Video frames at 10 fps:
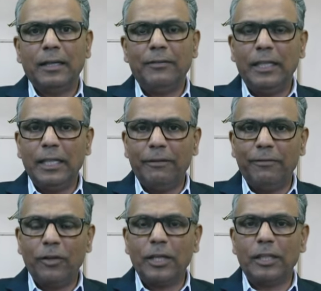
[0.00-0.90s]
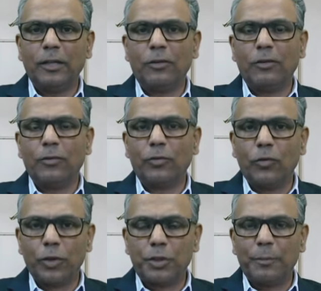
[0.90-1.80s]
The if you look at the
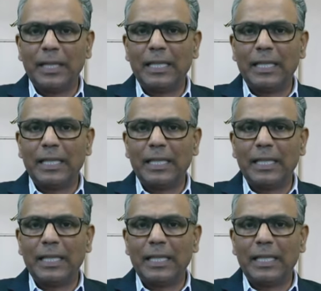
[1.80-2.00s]
roads build